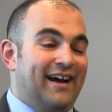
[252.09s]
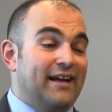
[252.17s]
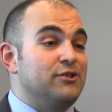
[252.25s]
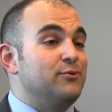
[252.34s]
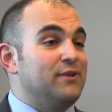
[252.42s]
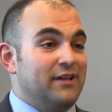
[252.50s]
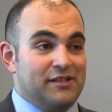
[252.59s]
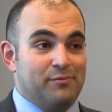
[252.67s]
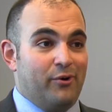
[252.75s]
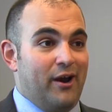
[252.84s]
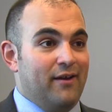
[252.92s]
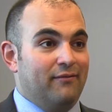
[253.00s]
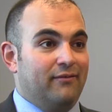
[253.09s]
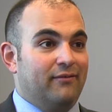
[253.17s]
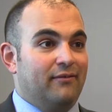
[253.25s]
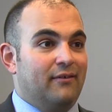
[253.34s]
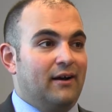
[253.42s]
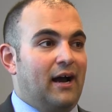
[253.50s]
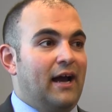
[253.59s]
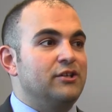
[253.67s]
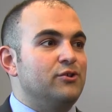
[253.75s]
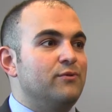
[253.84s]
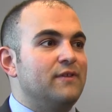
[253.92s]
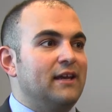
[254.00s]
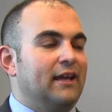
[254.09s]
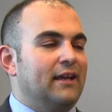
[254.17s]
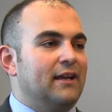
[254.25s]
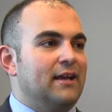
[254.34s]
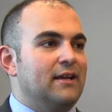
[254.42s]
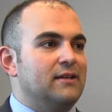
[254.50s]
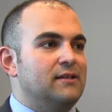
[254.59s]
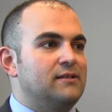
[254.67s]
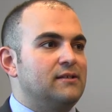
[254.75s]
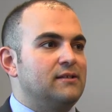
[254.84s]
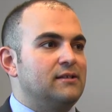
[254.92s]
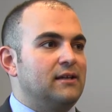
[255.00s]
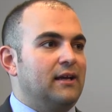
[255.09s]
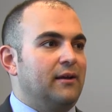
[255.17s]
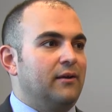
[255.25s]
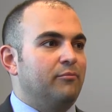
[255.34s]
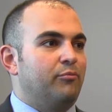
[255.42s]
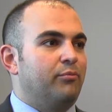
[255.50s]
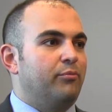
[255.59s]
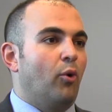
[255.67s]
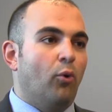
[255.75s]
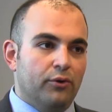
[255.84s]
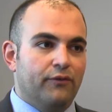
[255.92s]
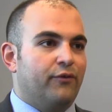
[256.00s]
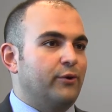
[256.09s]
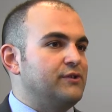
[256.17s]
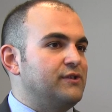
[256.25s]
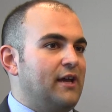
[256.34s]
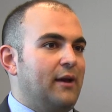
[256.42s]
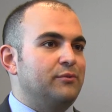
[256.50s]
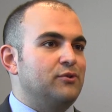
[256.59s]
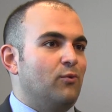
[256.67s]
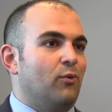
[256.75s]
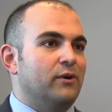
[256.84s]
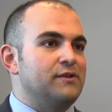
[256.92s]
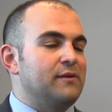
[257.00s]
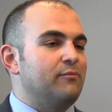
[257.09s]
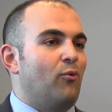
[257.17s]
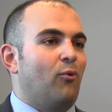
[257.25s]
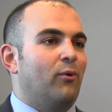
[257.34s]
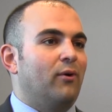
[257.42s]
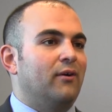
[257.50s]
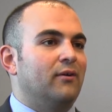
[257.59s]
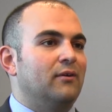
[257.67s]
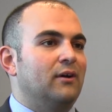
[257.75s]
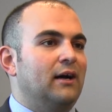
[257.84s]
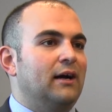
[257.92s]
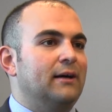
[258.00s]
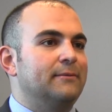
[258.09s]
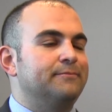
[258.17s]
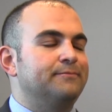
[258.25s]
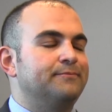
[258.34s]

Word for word: I do think it's brave. I do think it is a bold first step towards a more um,